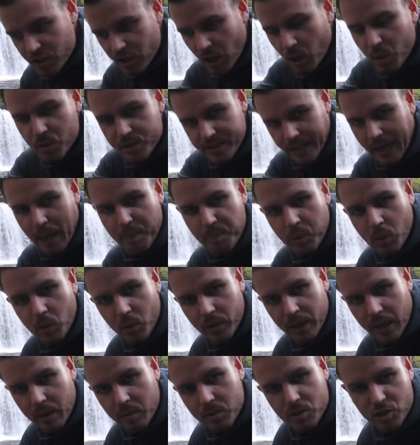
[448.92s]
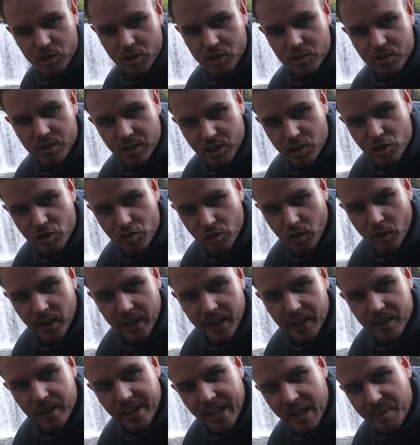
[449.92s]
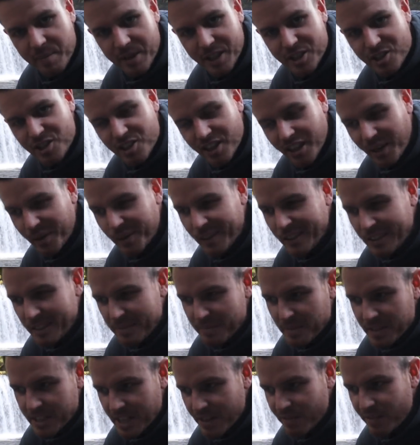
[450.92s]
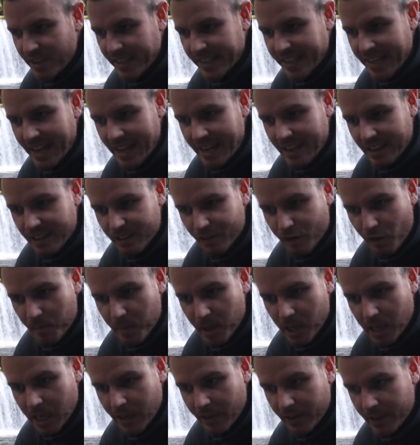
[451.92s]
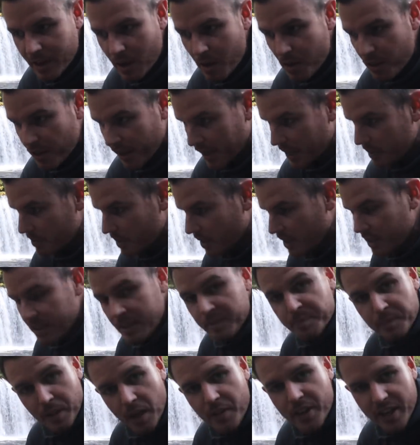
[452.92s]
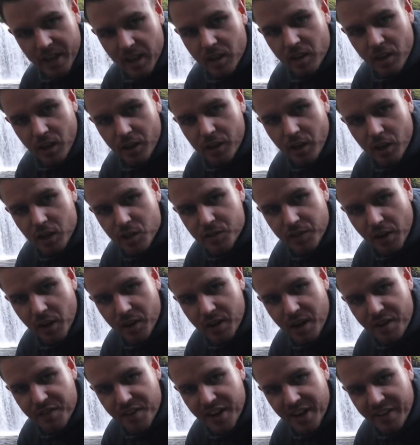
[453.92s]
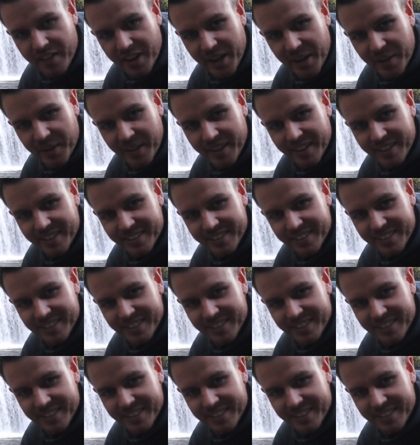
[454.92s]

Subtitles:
so dappled, it was just destroying the image. So didn't really get anything from earlier, I don't think, but I think I've got a nice photograph here anyway.